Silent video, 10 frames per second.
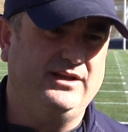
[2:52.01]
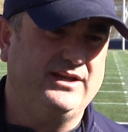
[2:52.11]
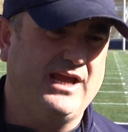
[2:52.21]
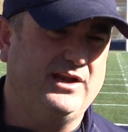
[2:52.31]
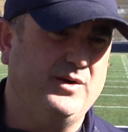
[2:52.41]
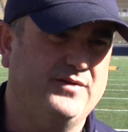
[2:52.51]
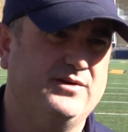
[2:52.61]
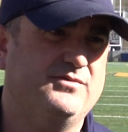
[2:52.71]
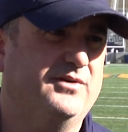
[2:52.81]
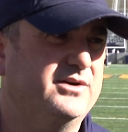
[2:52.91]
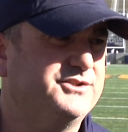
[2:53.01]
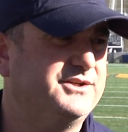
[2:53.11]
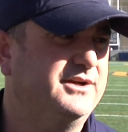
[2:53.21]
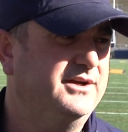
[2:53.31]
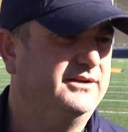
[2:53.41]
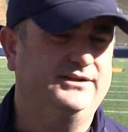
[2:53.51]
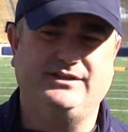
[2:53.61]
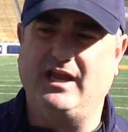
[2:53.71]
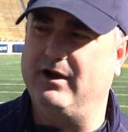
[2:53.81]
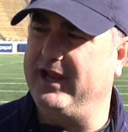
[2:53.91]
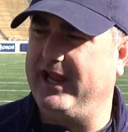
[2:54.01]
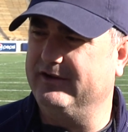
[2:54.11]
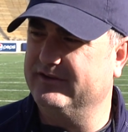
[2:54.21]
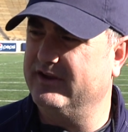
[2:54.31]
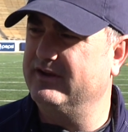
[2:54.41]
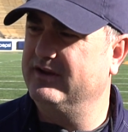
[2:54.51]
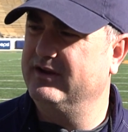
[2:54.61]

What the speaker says: to kind of go out there first to see how he handled it